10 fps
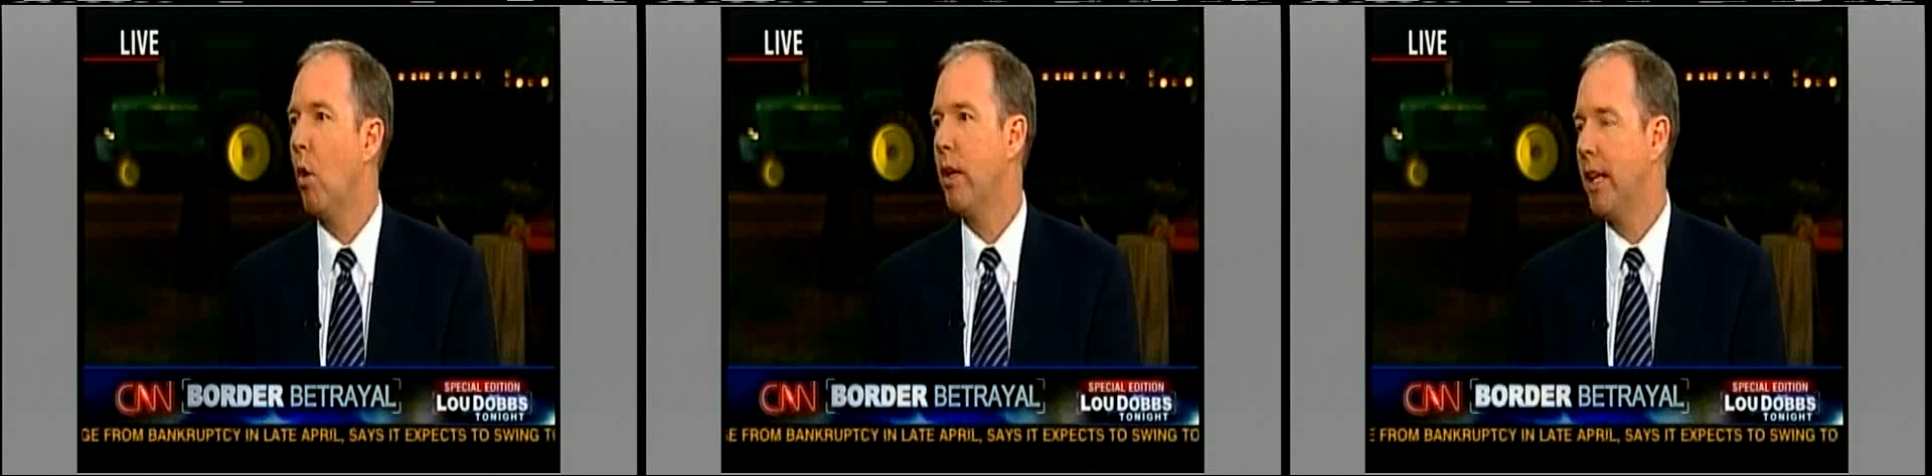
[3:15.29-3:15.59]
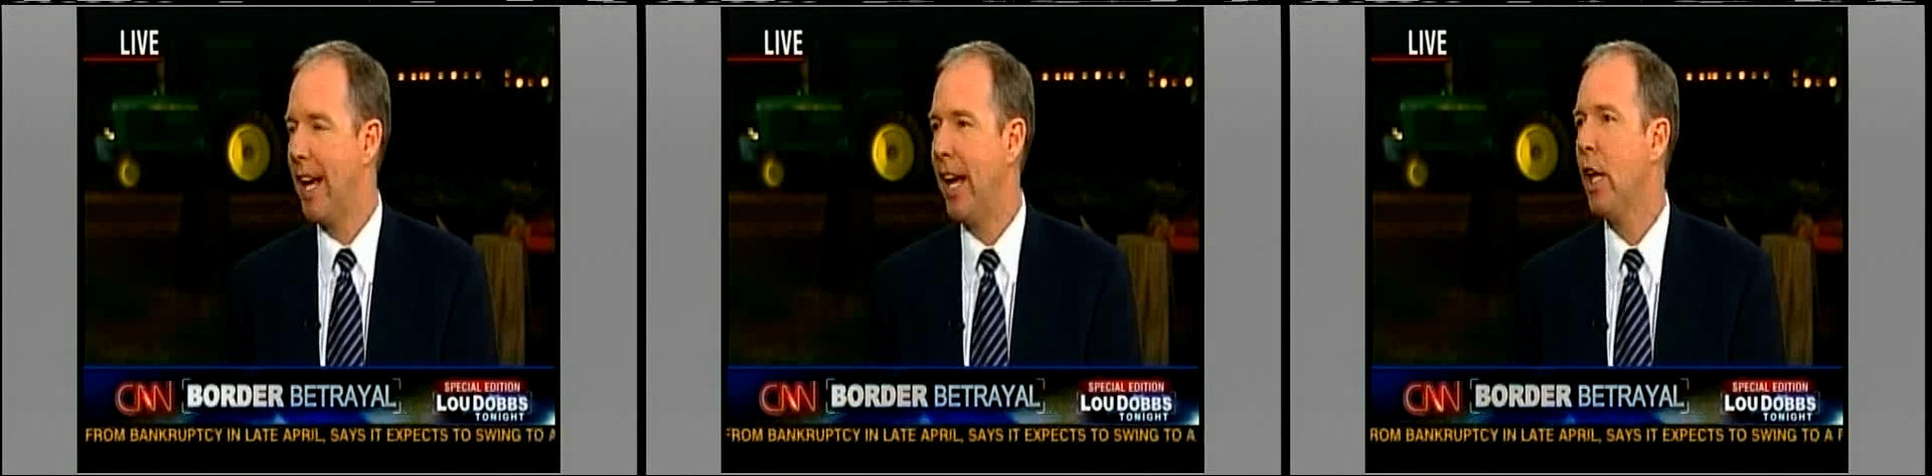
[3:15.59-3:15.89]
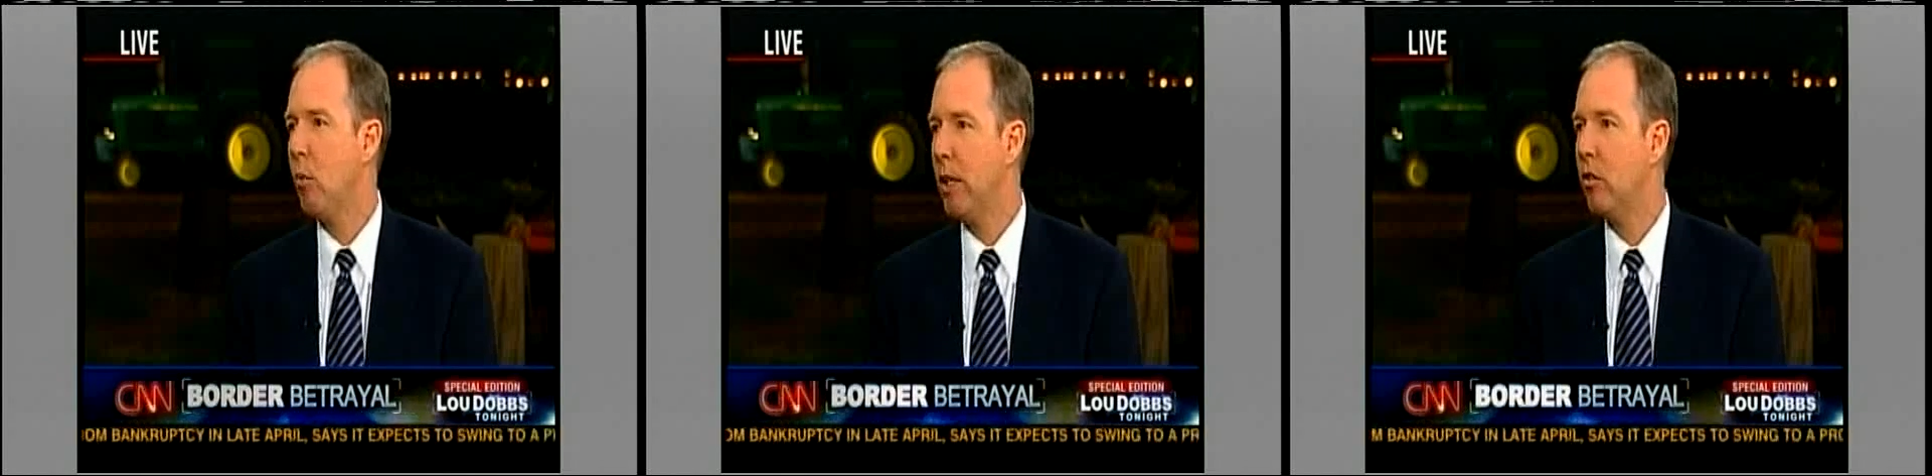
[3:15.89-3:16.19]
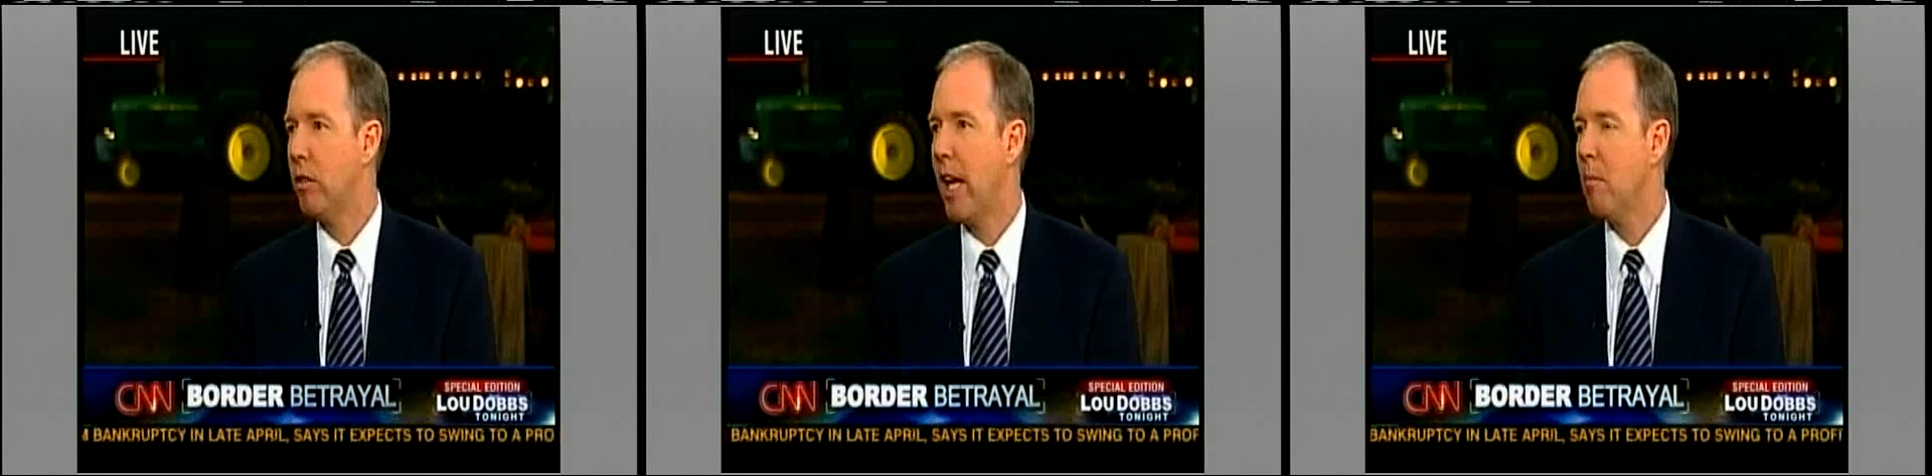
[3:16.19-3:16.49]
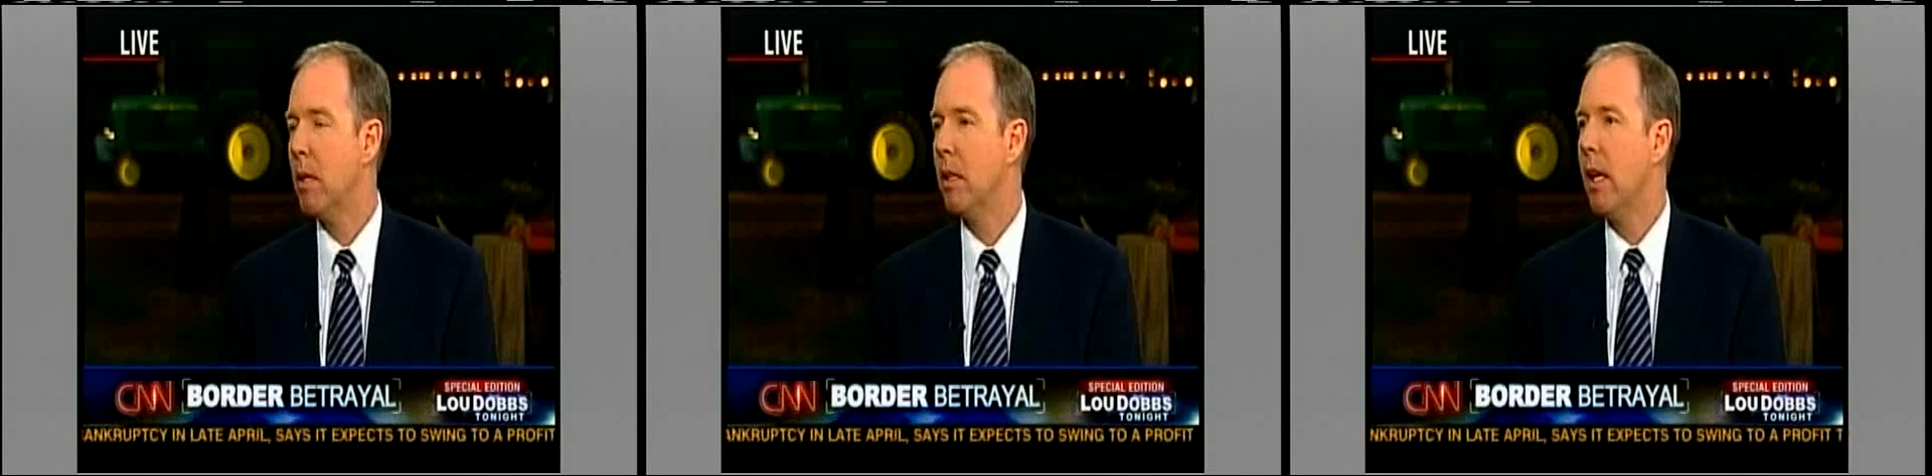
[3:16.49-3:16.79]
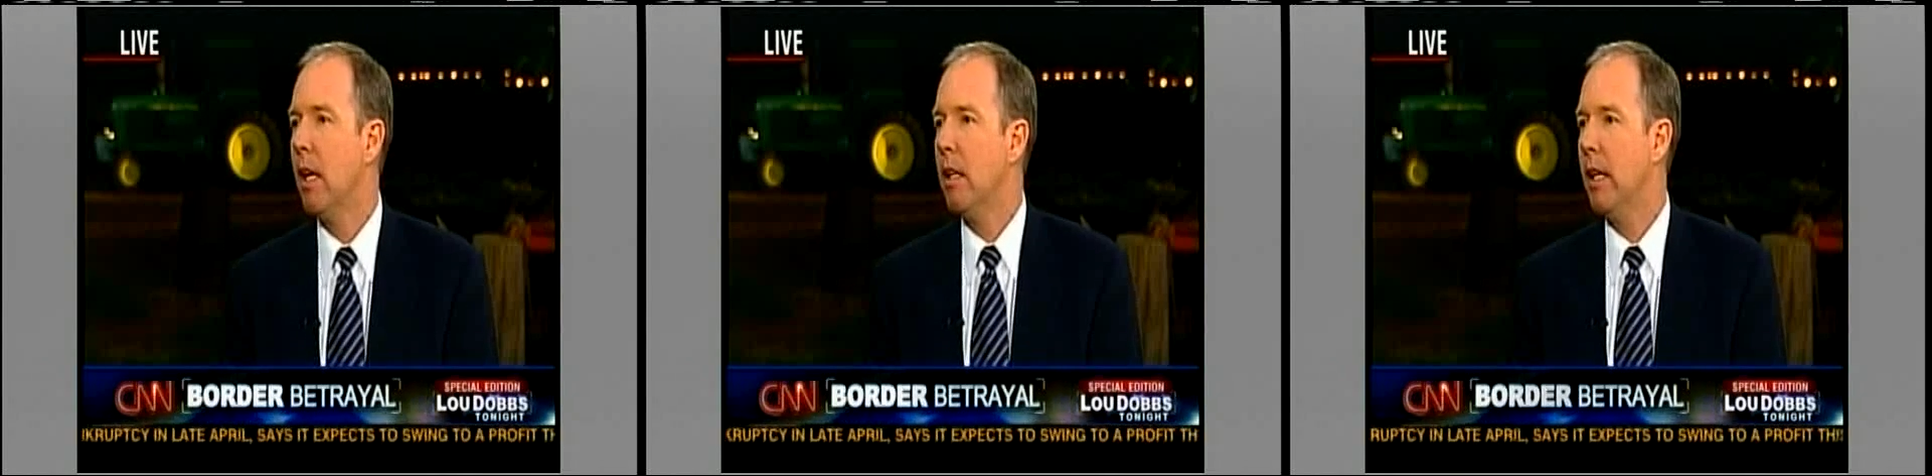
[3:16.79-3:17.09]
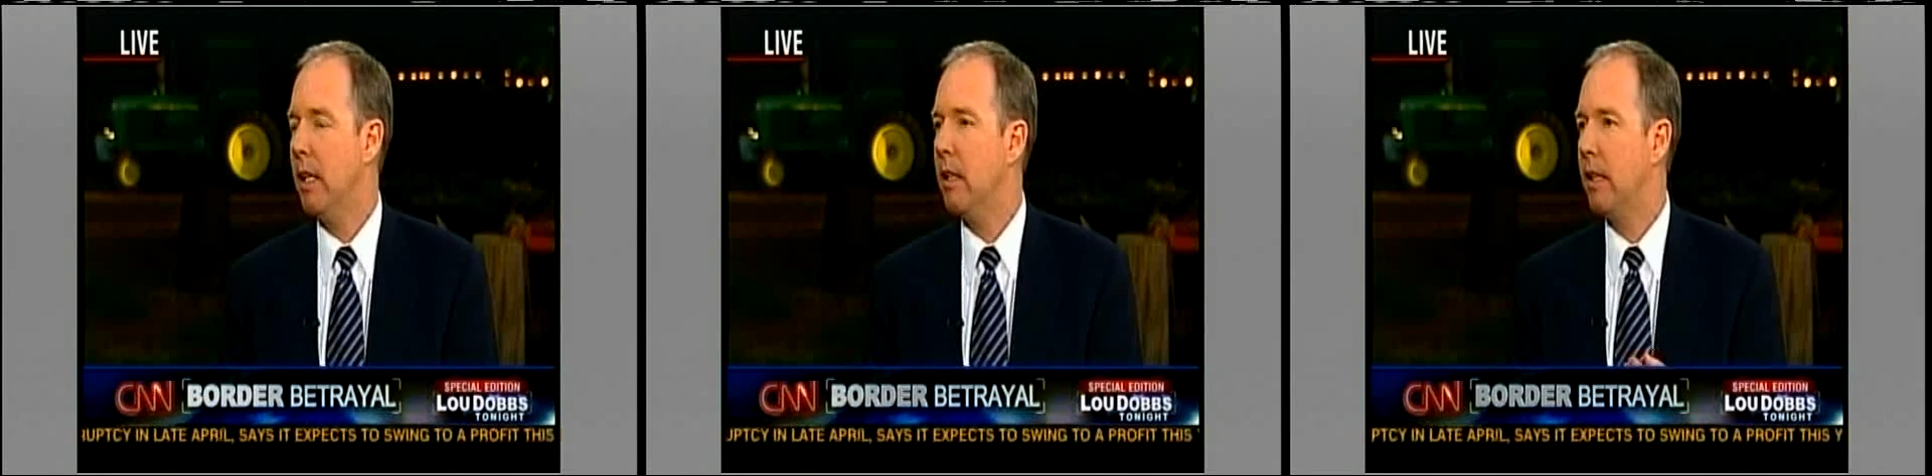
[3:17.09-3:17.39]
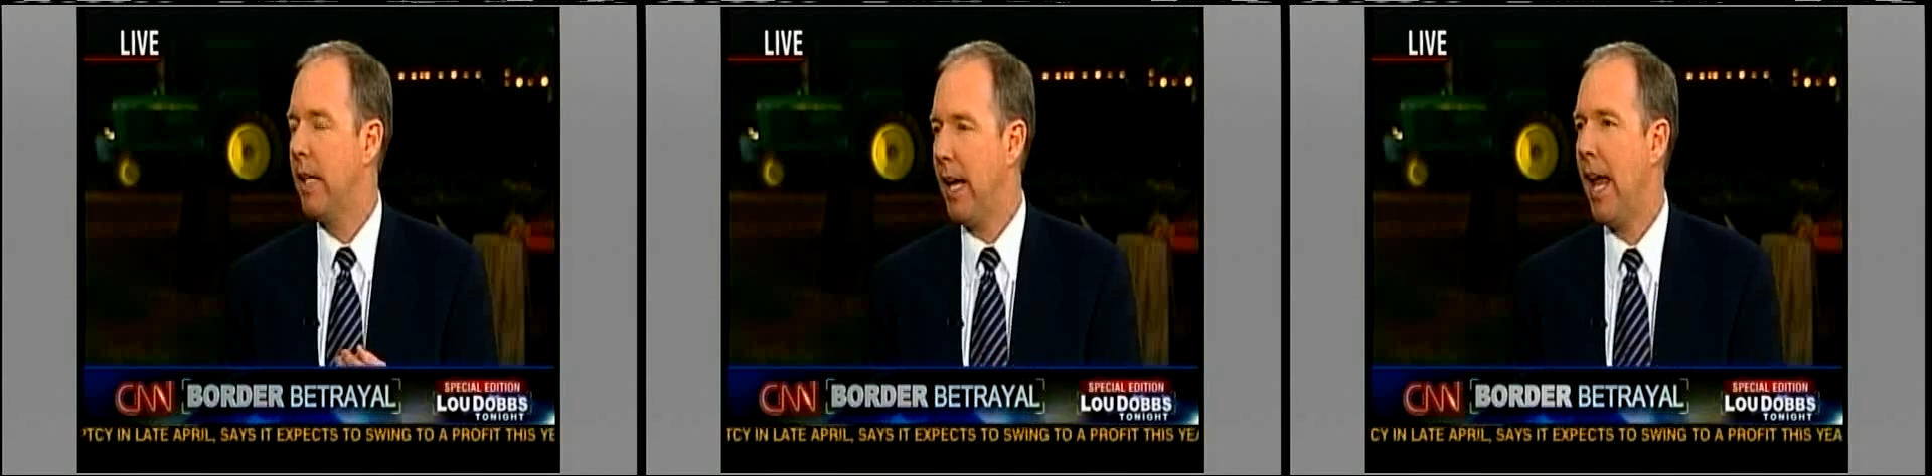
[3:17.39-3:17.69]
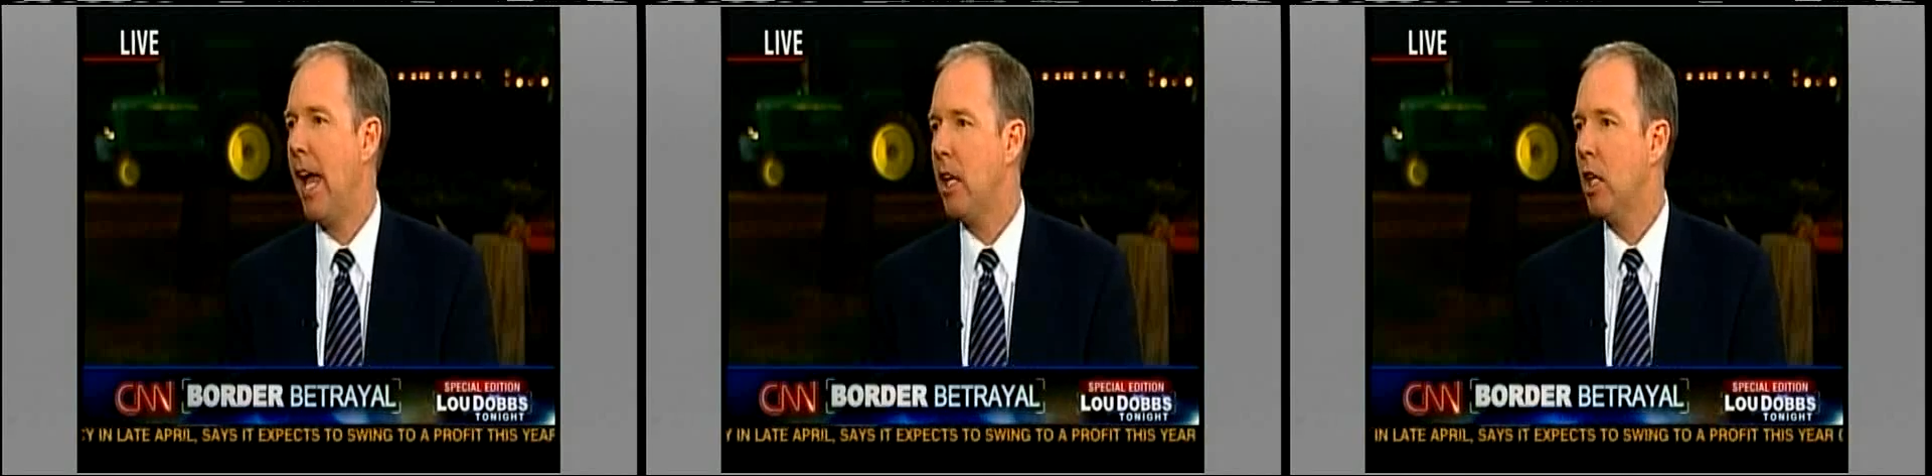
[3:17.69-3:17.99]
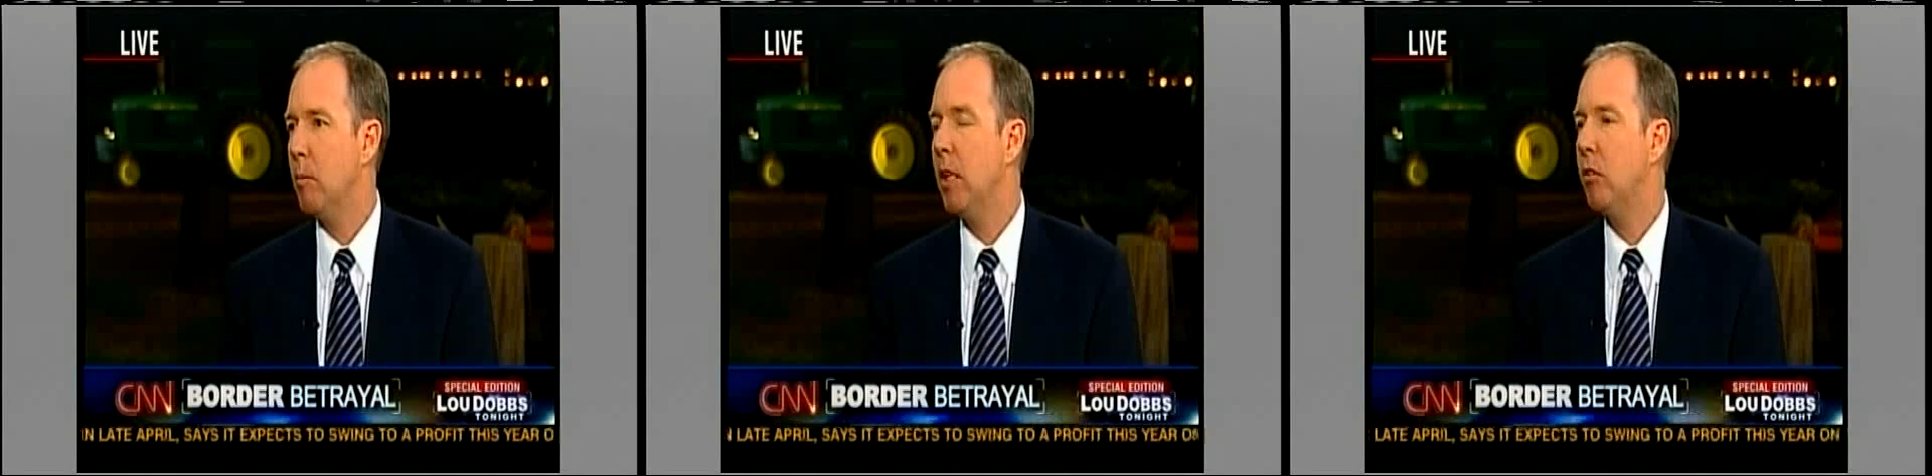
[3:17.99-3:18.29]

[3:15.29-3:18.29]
wrote it in a handwritten statement that they had hit him.